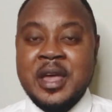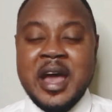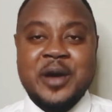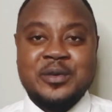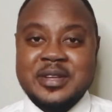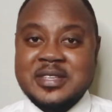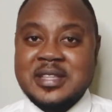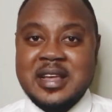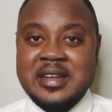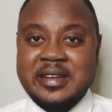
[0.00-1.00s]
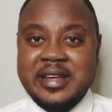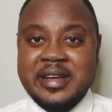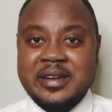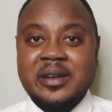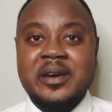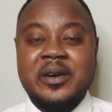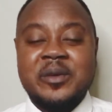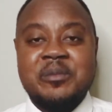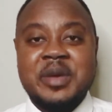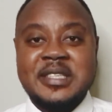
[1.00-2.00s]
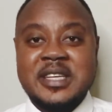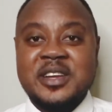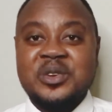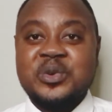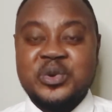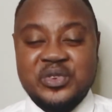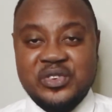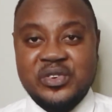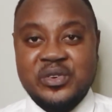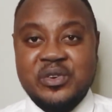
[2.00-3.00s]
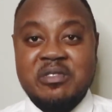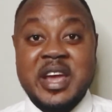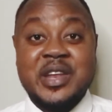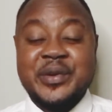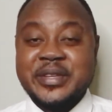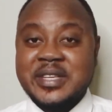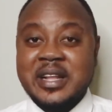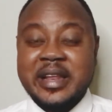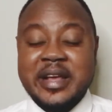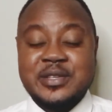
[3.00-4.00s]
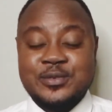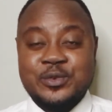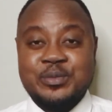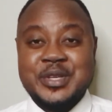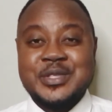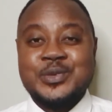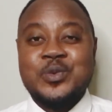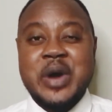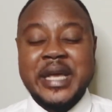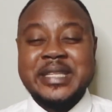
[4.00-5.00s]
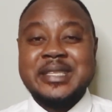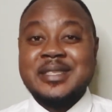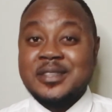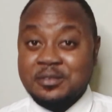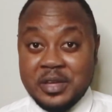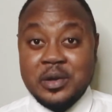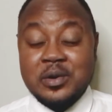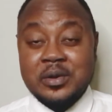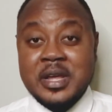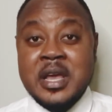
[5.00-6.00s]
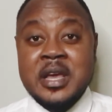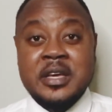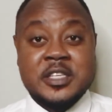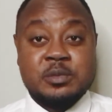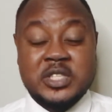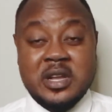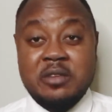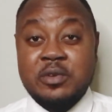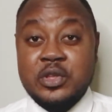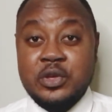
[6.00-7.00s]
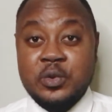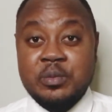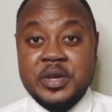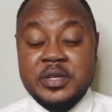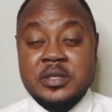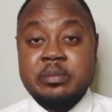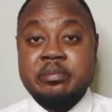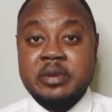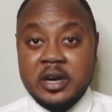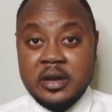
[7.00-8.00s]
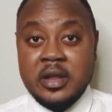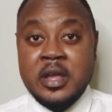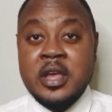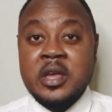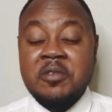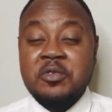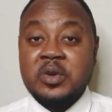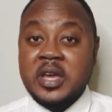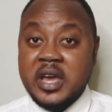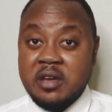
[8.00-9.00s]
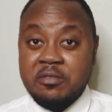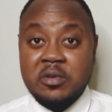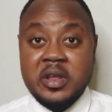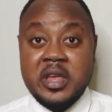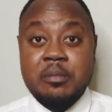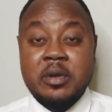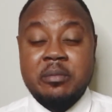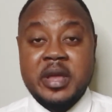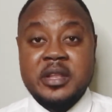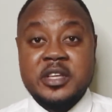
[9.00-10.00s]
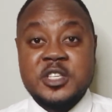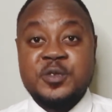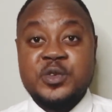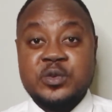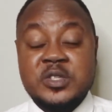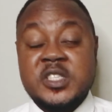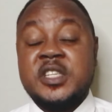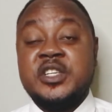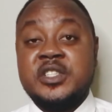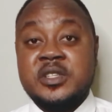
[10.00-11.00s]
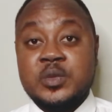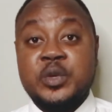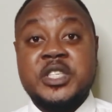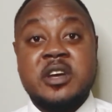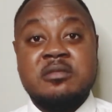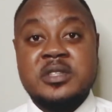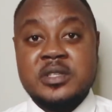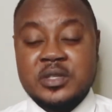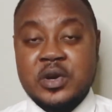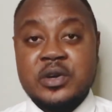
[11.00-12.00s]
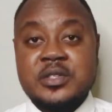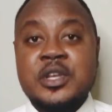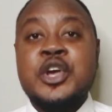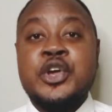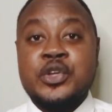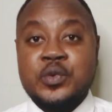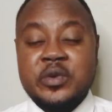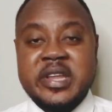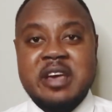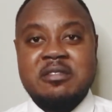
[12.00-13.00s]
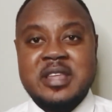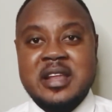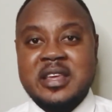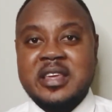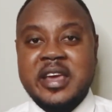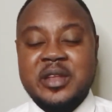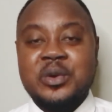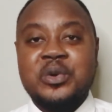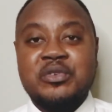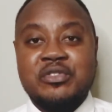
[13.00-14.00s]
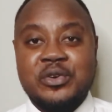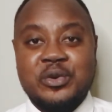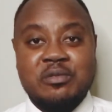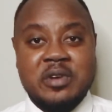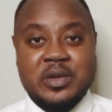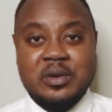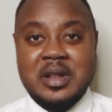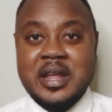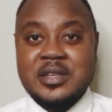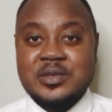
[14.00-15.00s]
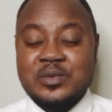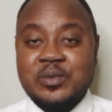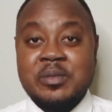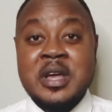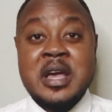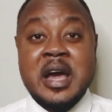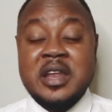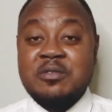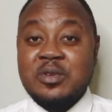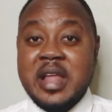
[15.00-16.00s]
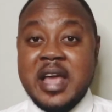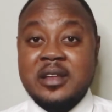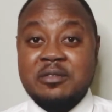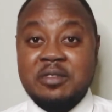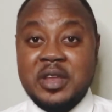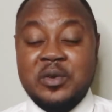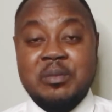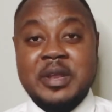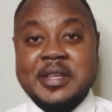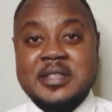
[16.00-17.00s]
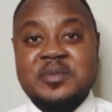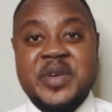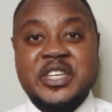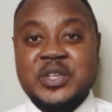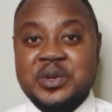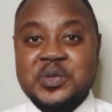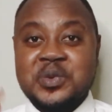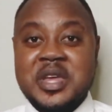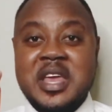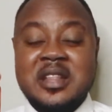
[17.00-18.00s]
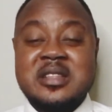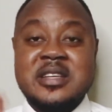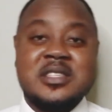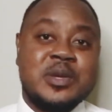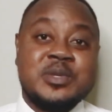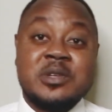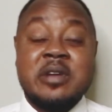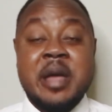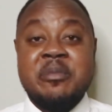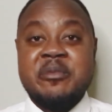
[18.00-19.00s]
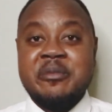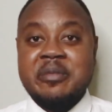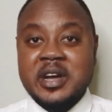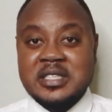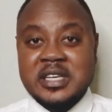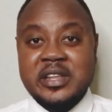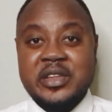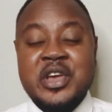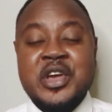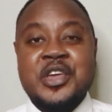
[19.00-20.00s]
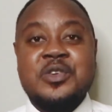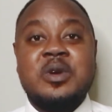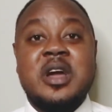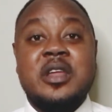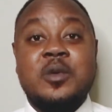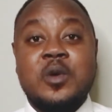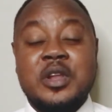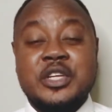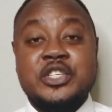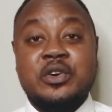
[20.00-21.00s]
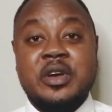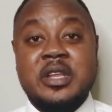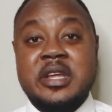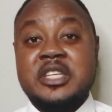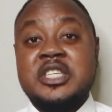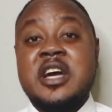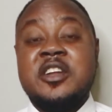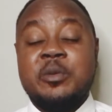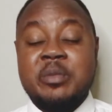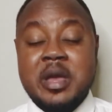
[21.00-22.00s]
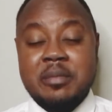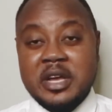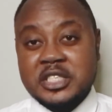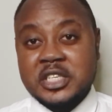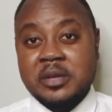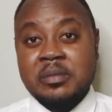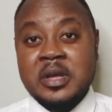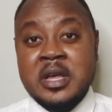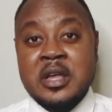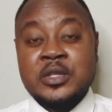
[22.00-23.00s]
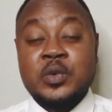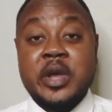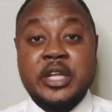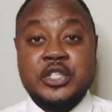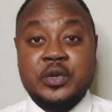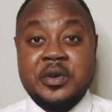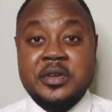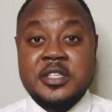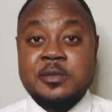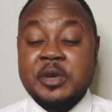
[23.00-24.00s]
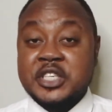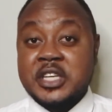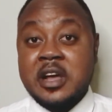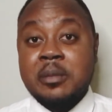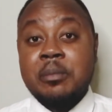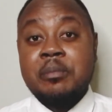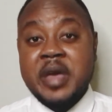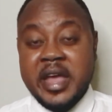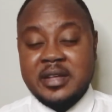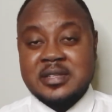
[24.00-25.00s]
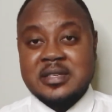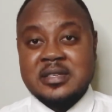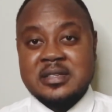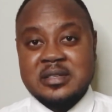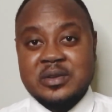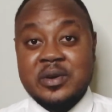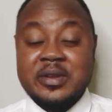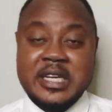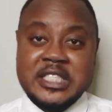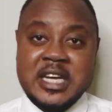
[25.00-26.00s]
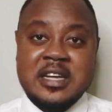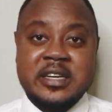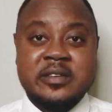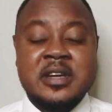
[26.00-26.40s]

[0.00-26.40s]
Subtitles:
I understand that maintaining control over a noisy classroom is quite difficult, especially for newbies. But if you carefully implement these few strategies which I've discussed, you will definitely gain control over your classroom. And if you like the video, please make sure to hit the subscribe button. You can equally join the channel membership to enjoy special perks on the channel.